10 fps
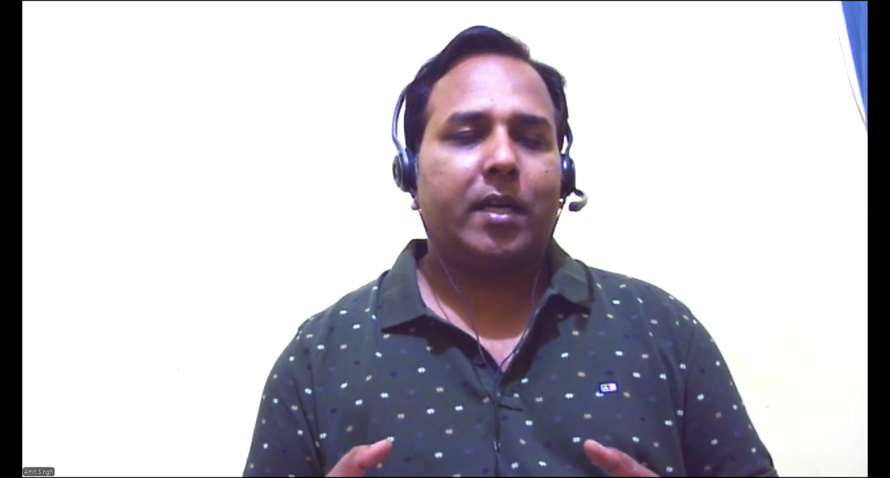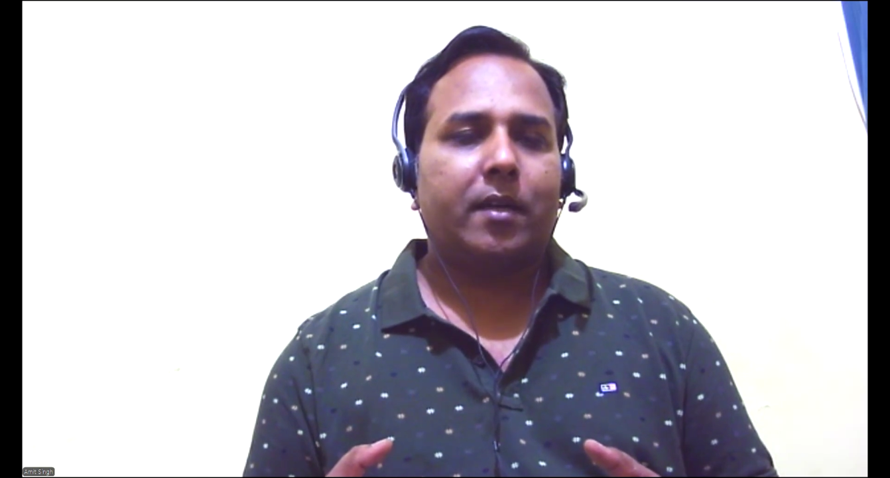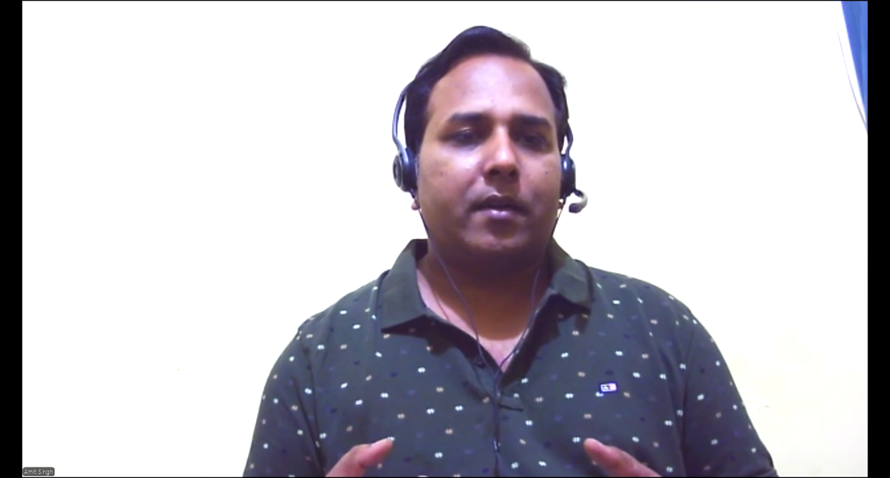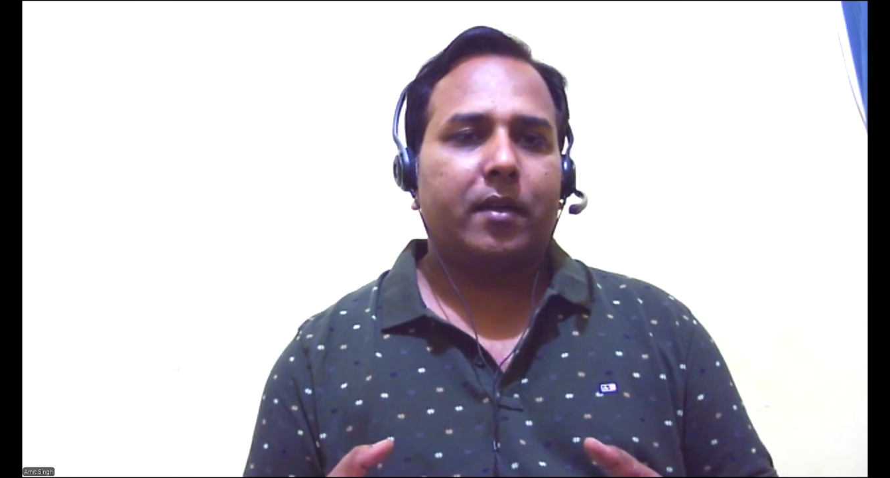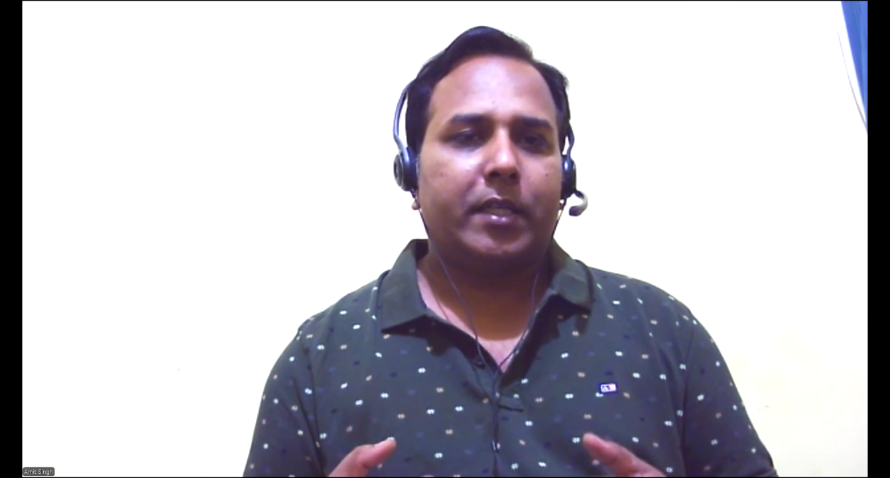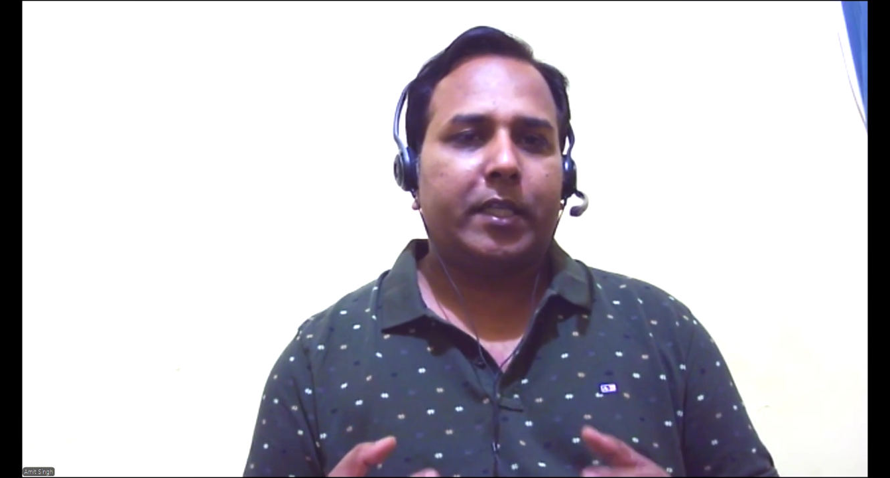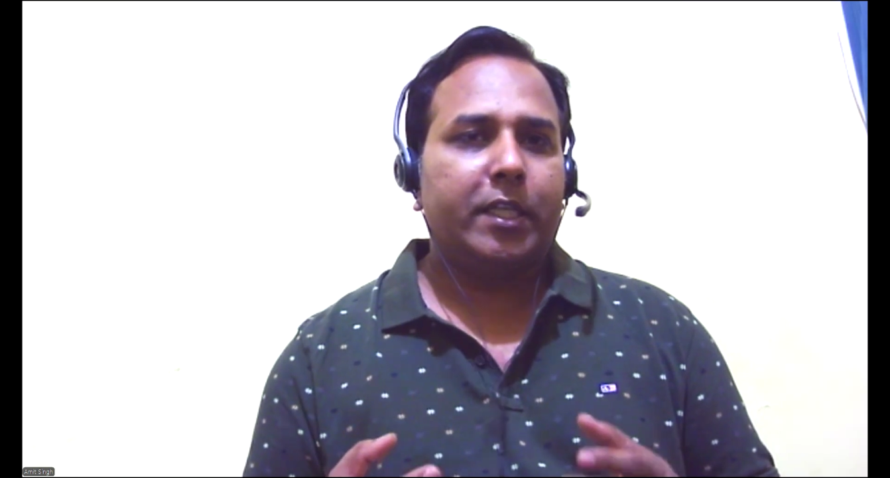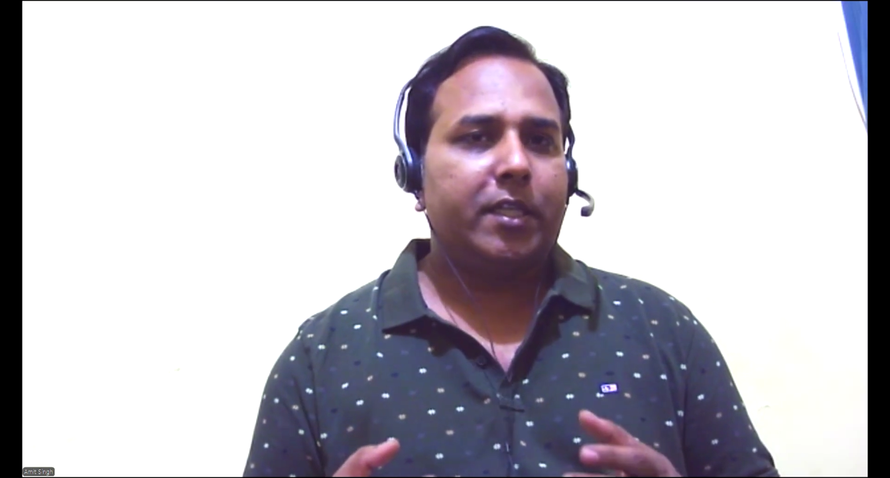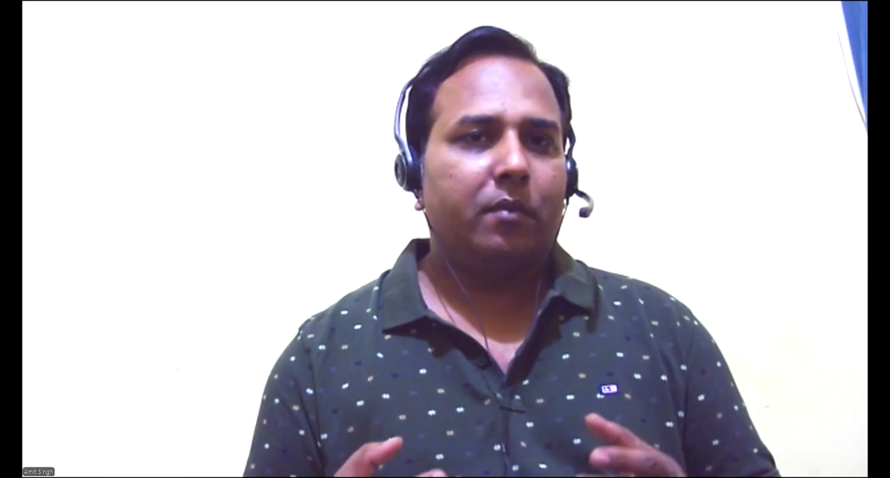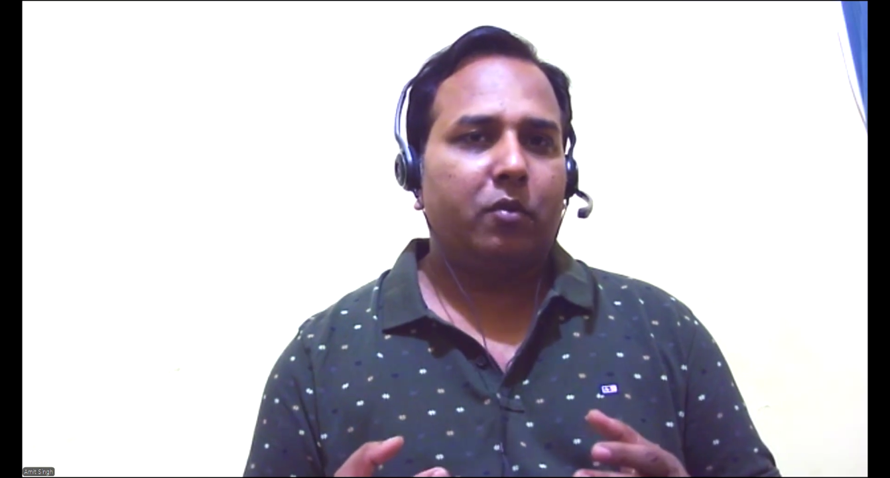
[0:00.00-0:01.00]
our
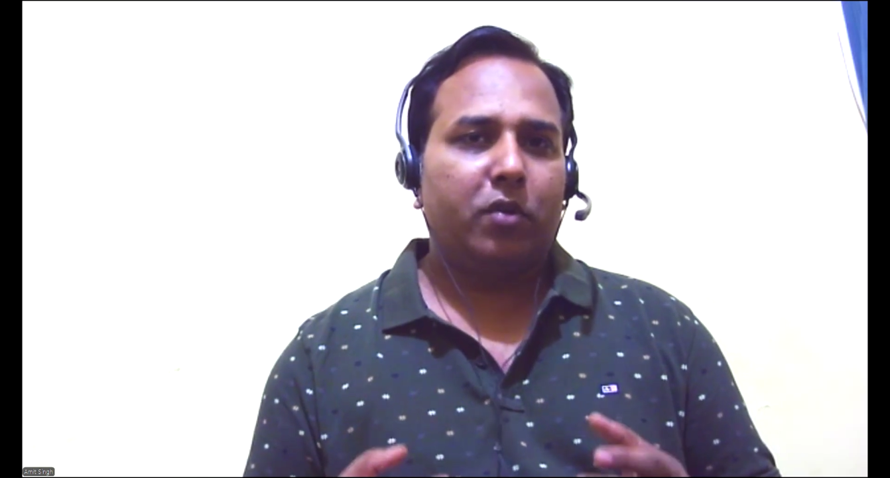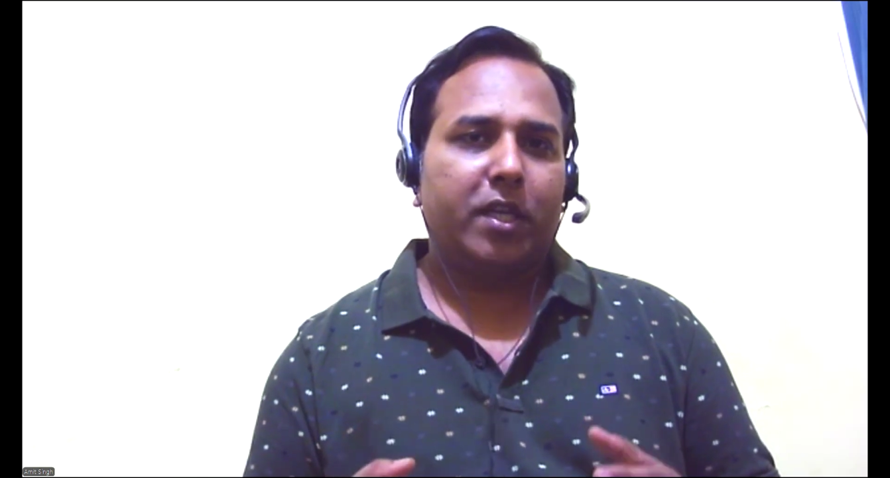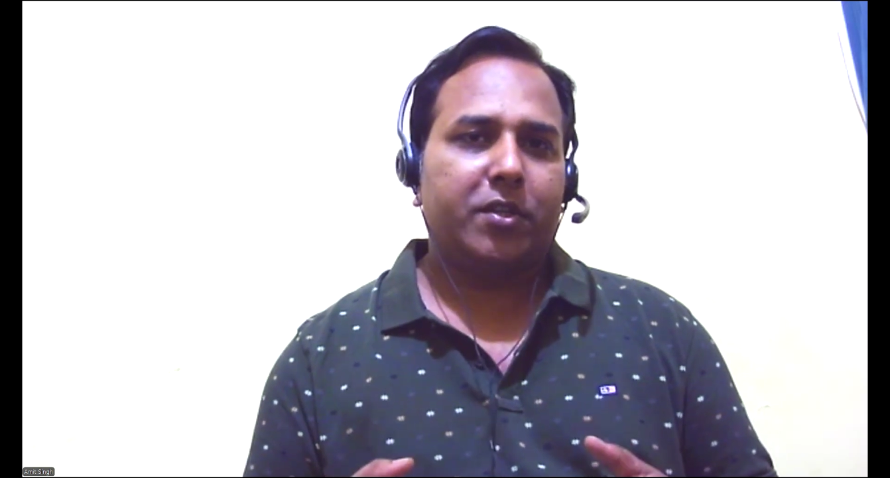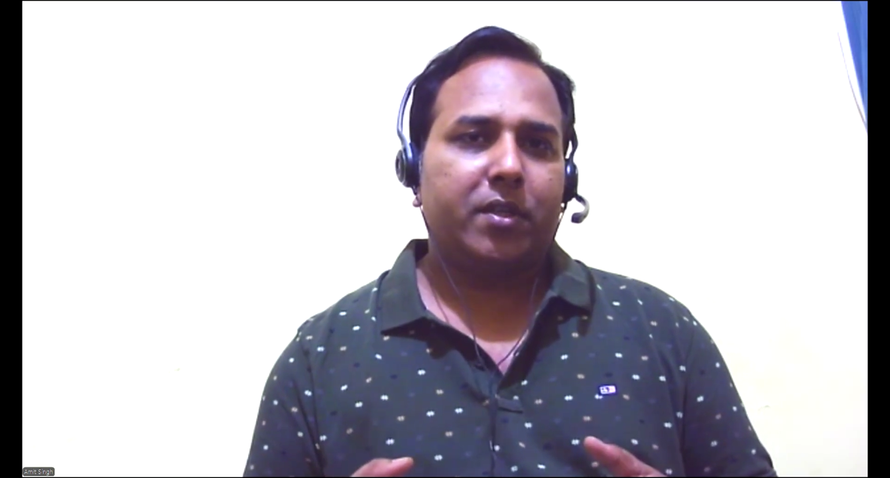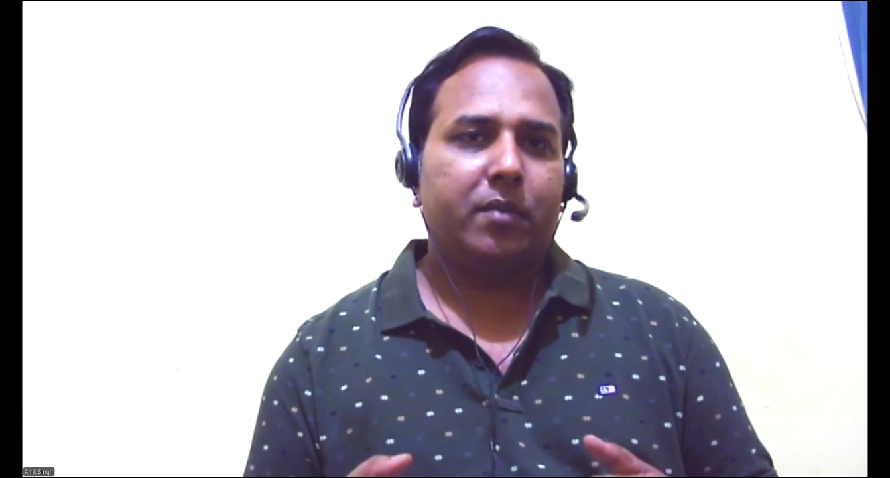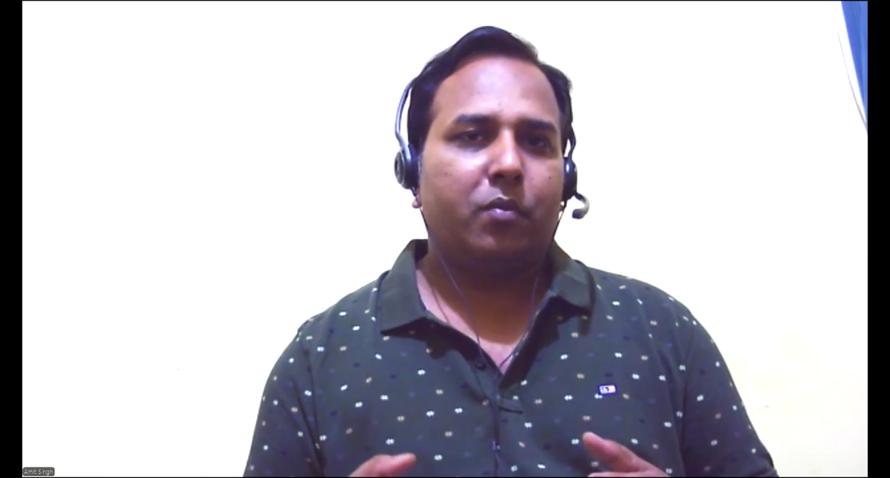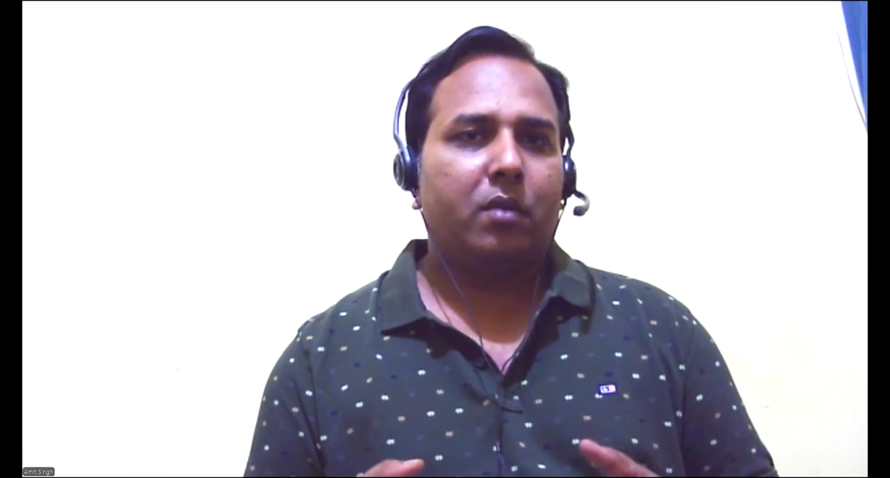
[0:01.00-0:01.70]
GitHub location,